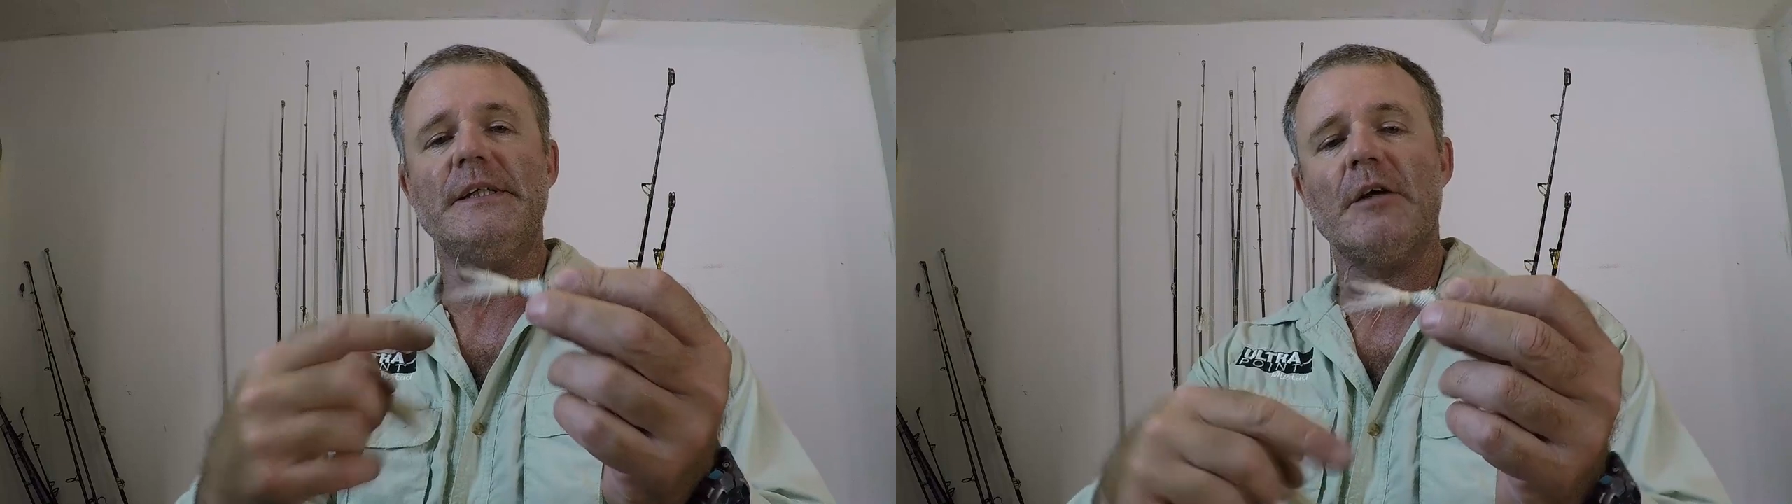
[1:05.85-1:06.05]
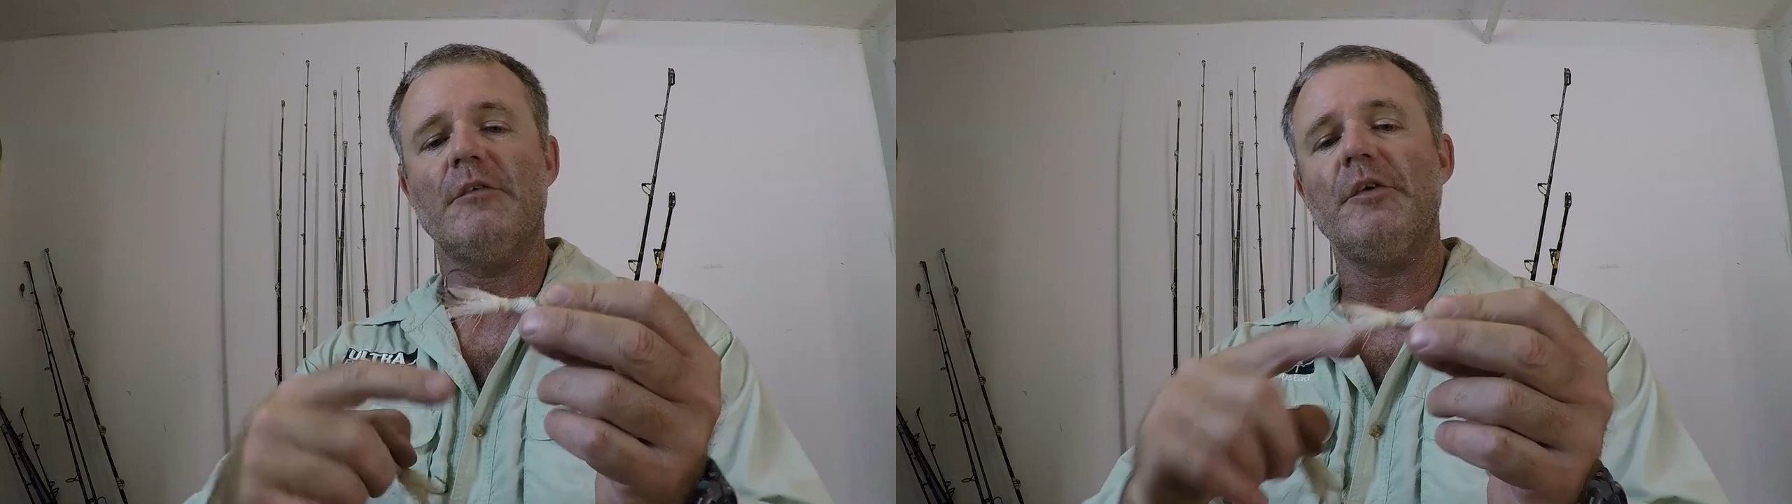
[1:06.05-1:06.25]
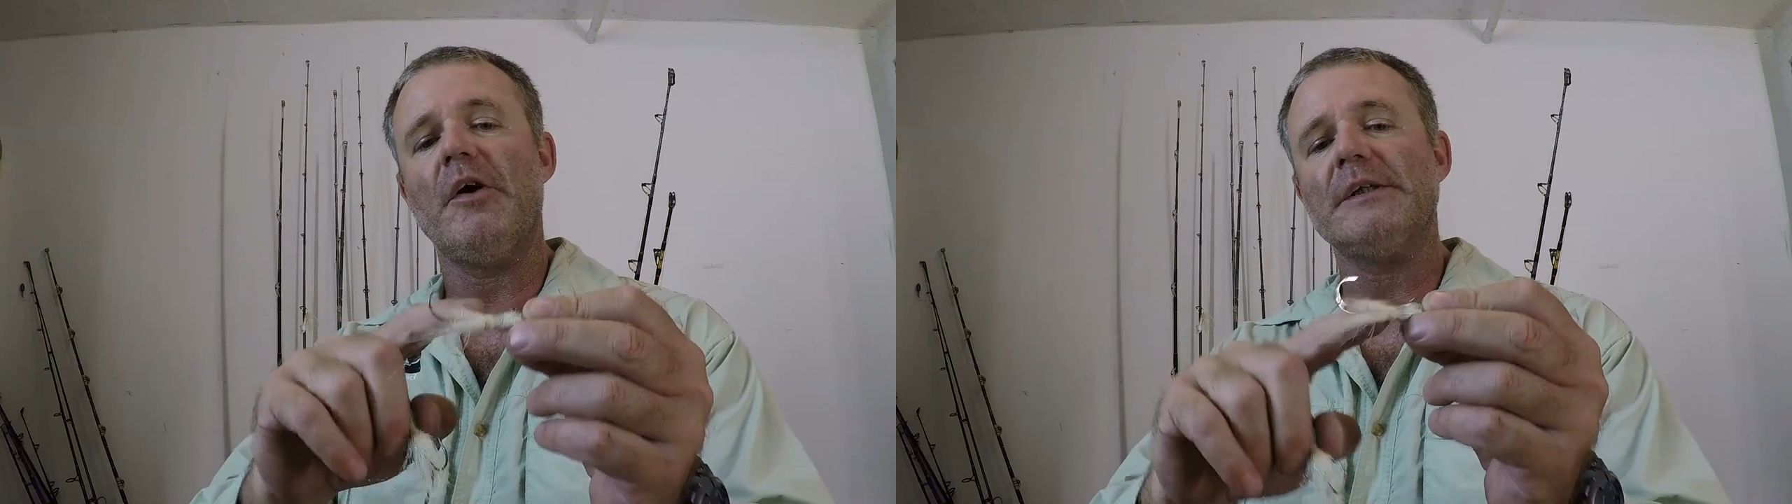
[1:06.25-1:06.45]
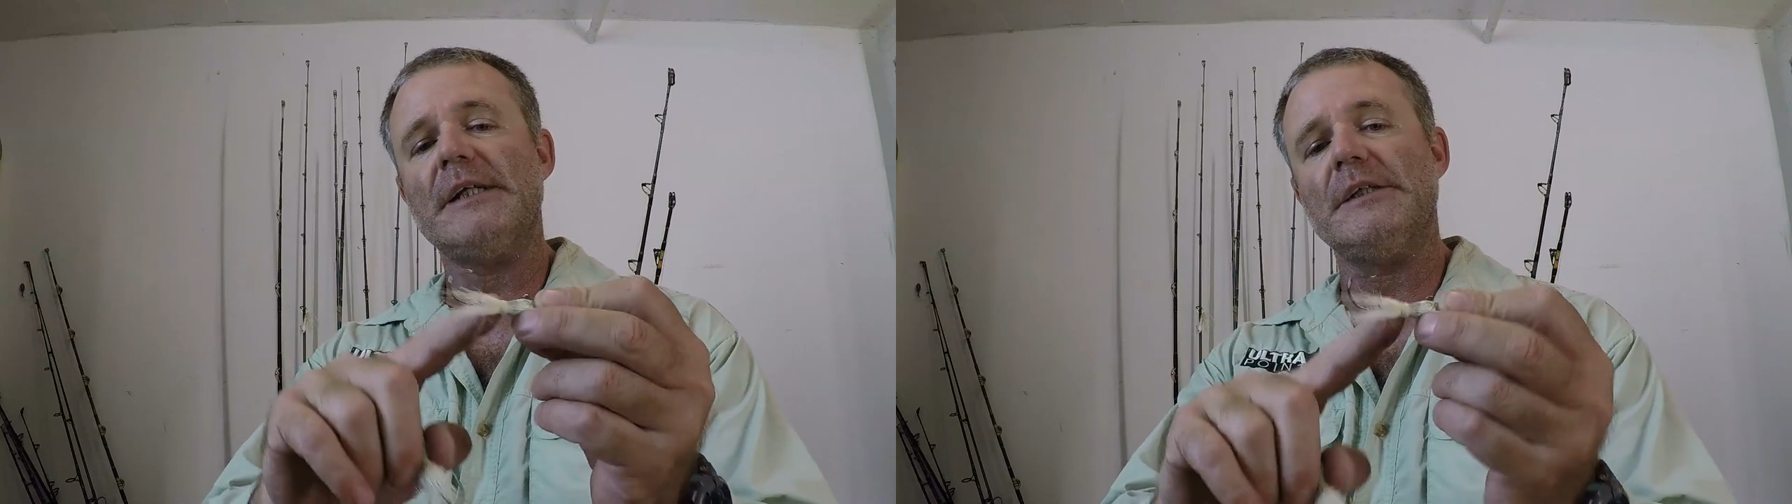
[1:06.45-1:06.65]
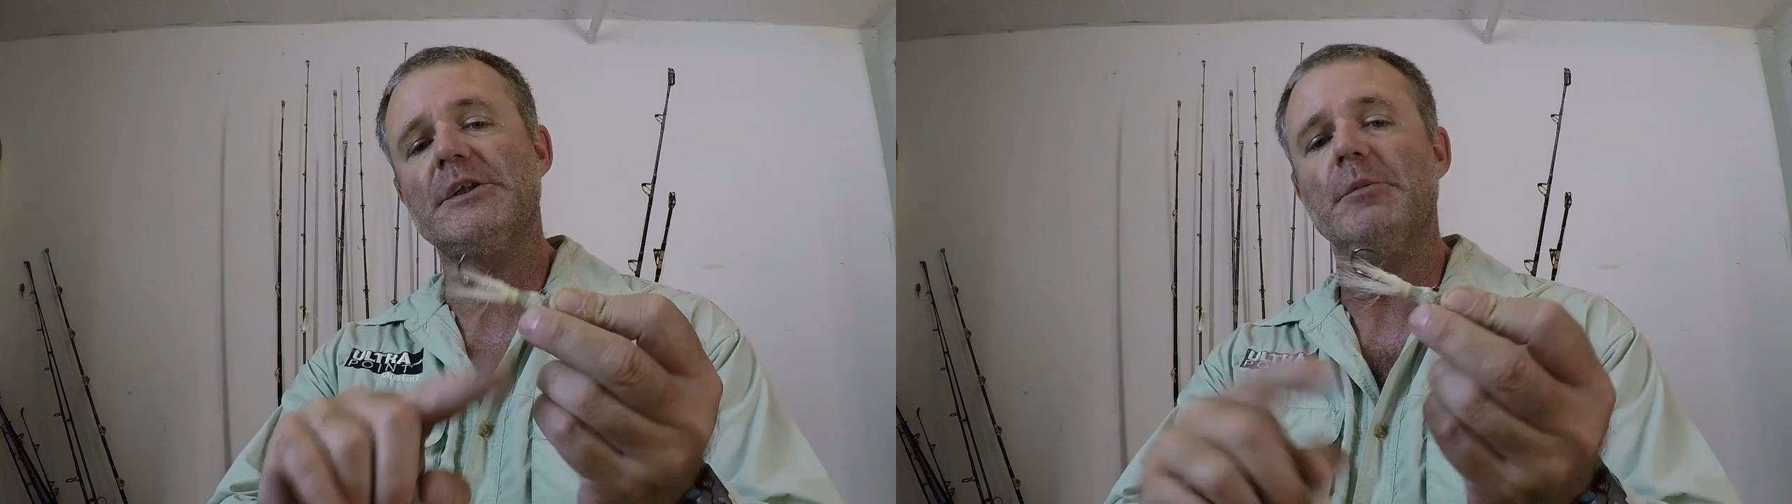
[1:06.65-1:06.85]
dental floss
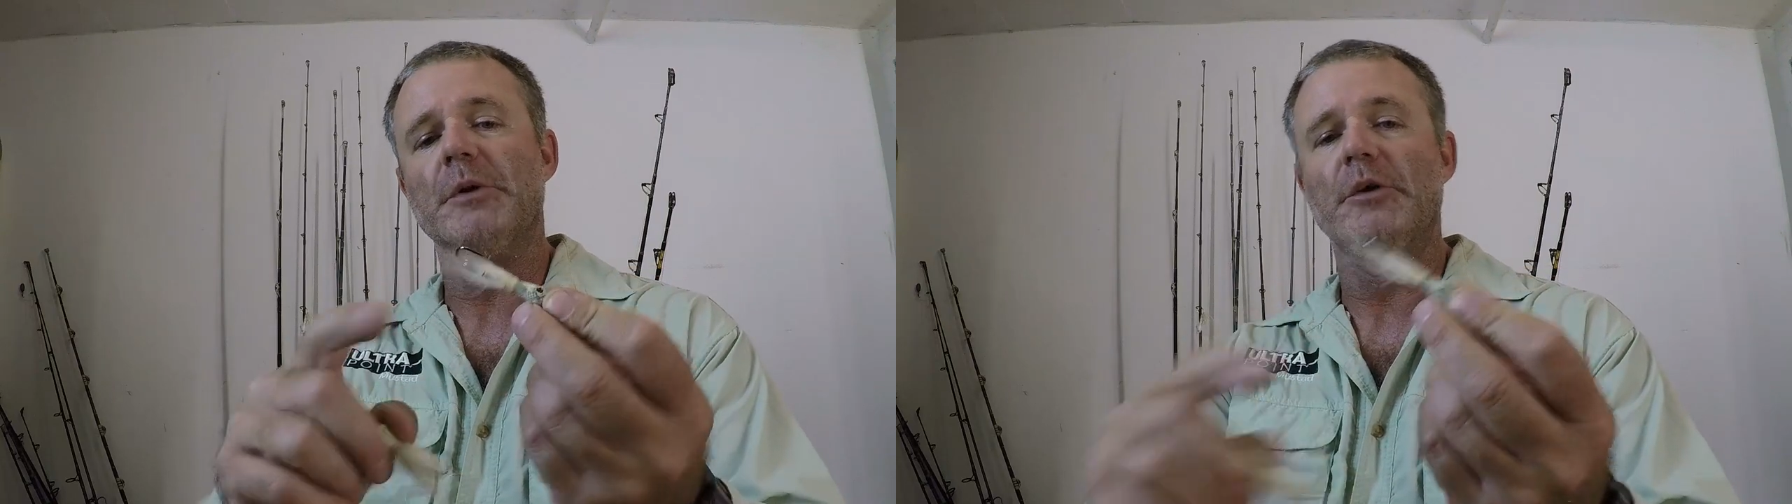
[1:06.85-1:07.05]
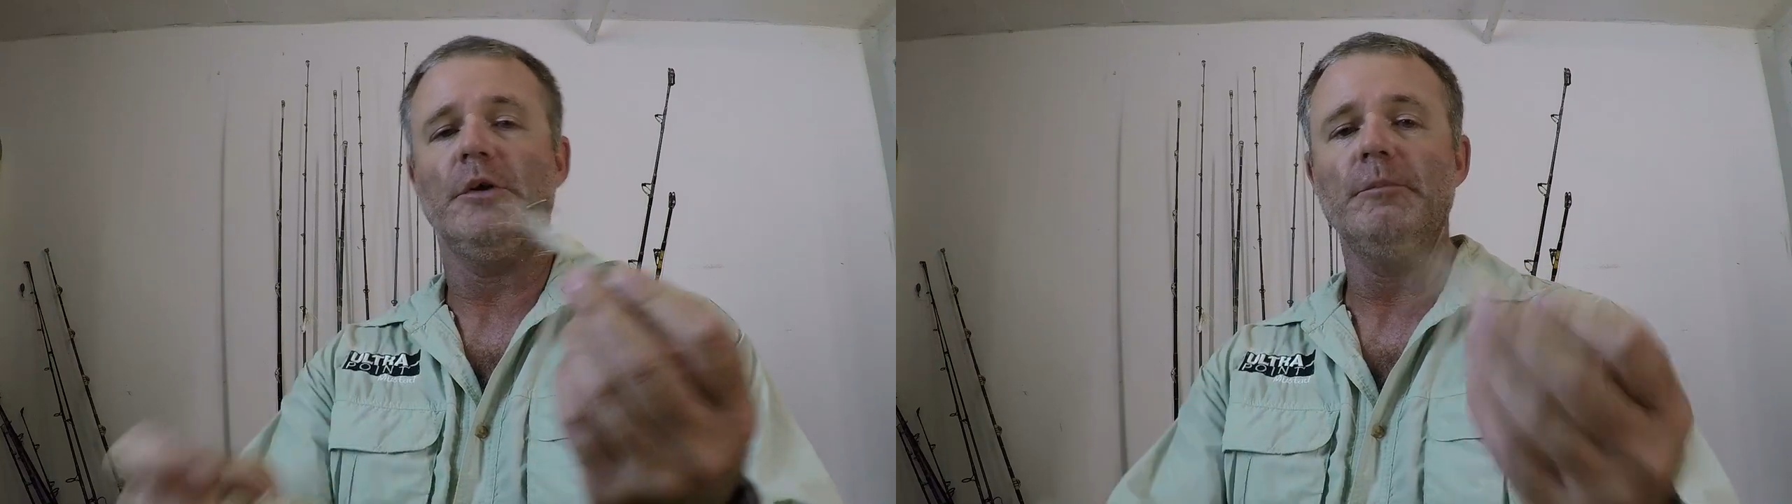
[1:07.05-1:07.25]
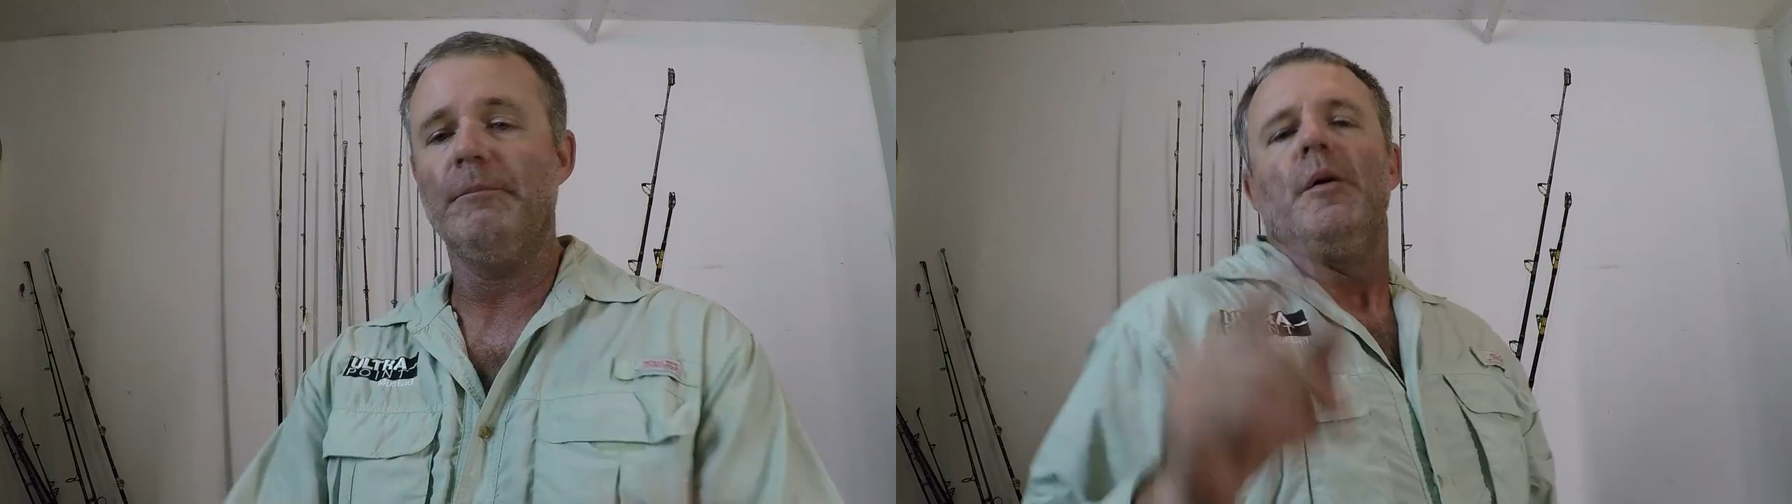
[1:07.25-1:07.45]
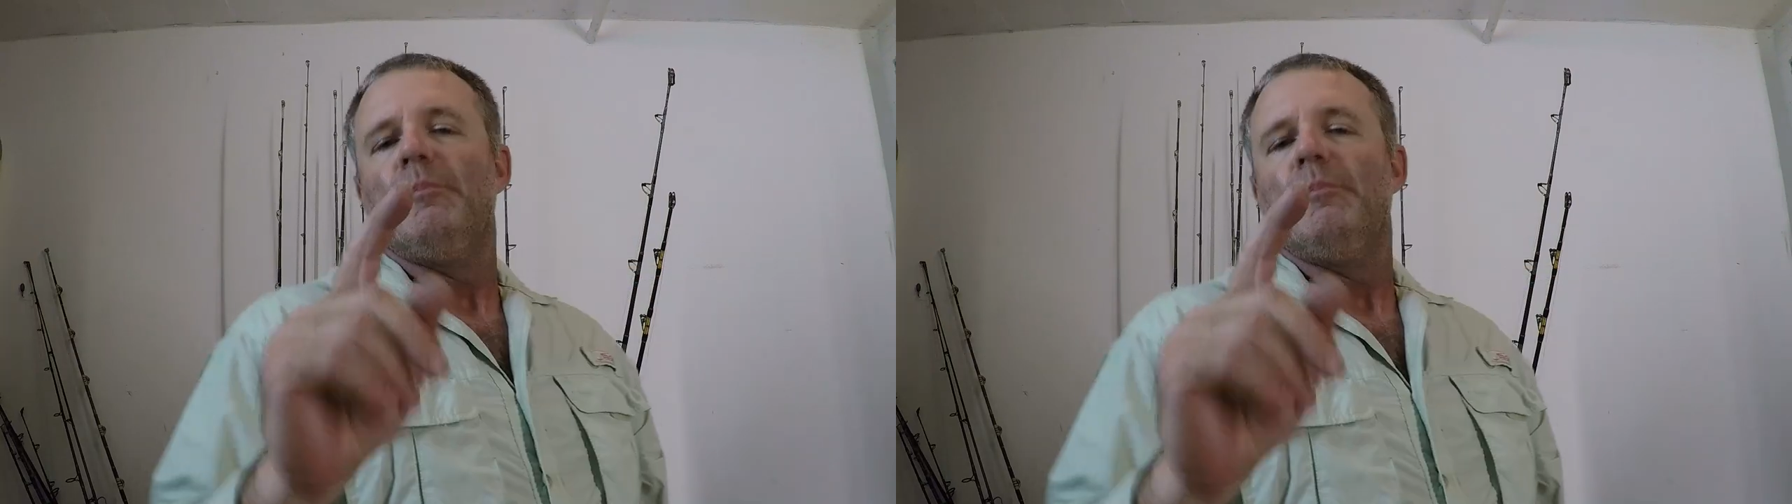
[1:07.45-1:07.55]
and super glue,